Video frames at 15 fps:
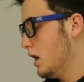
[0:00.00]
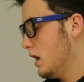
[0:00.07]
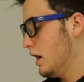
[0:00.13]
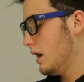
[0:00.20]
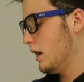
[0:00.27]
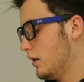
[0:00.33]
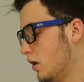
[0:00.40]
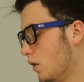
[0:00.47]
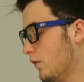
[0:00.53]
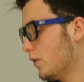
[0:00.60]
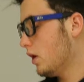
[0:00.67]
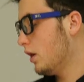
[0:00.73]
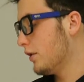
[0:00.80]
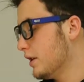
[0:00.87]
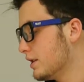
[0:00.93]
And
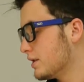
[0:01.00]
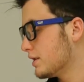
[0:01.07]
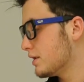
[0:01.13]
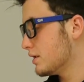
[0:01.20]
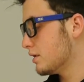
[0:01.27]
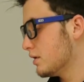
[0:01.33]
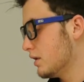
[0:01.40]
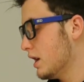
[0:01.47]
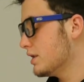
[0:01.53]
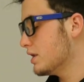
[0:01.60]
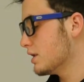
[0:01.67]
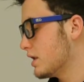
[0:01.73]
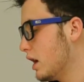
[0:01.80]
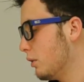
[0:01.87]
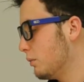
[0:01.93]
overall, this
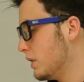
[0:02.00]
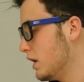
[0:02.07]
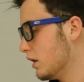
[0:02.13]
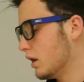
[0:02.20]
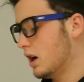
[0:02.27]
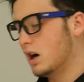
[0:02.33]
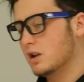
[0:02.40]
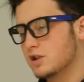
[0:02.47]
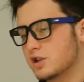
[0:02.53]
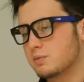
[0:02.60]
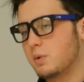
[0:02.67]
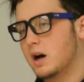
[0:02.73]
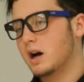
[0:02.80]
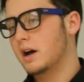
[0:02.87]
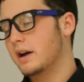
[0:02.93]
has helped me a lot just
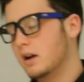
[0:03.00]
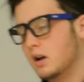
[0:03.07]
by